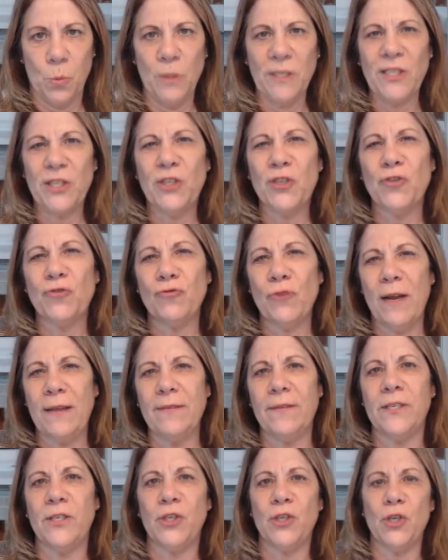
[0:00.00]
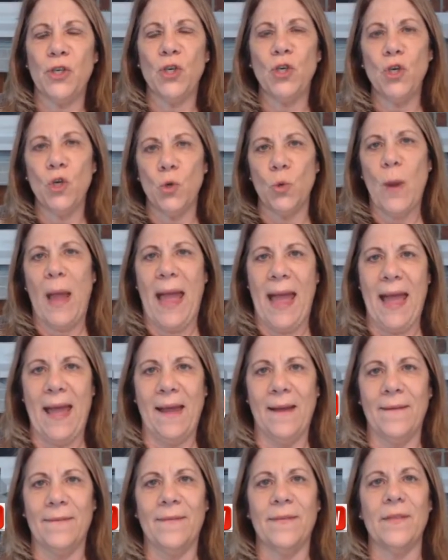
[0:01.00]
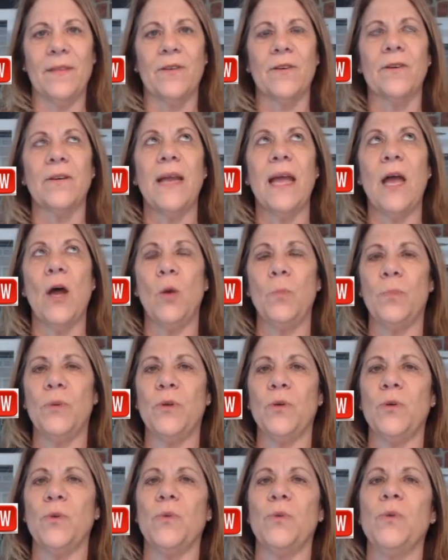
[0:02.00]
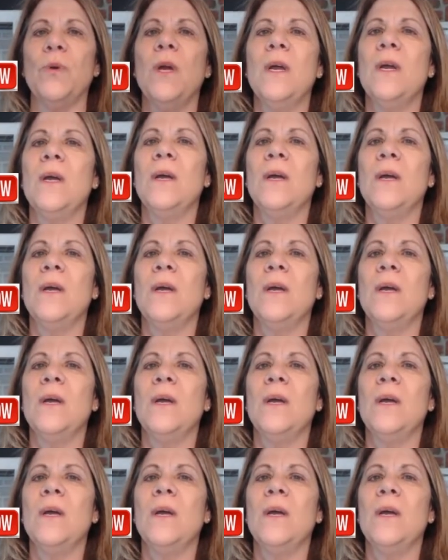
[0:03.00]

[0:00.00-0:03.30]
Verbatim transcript: What strengths do you have that are going to help you